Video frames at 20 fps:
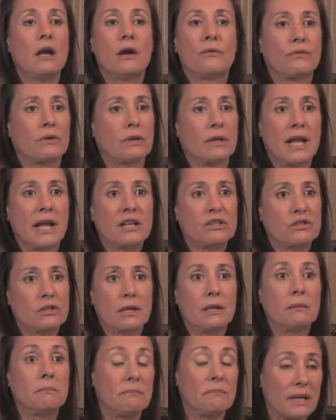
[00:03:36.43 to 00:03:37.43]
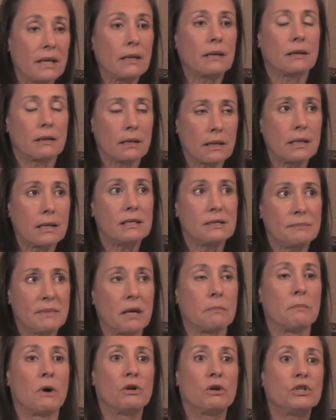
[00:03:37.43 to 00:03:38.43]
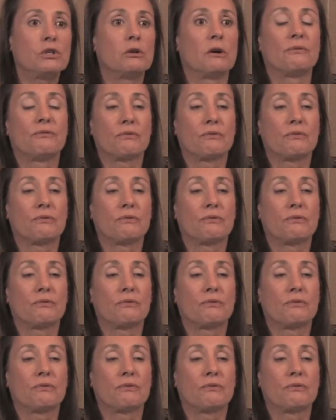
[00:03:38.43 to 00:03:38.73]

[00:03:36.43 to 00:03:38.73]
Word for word: for the next, it, it gets me emotional.